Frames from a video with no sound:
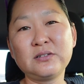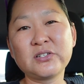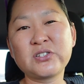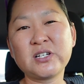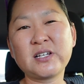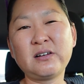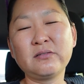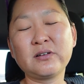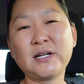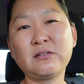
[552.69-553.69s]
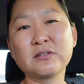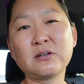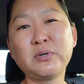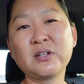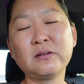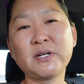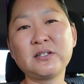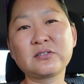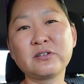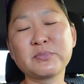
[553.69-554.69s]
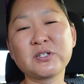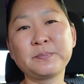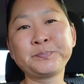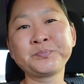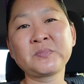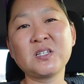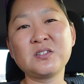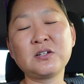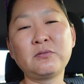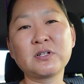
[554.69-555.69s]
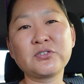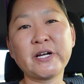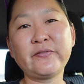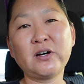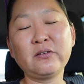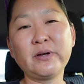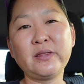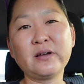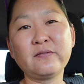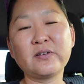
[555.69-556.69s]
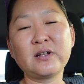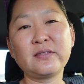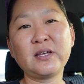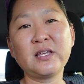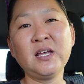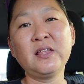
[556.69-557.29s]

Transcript: Just check out their hours. I'll put it in my description because you don't want to drive all the way there for nothing.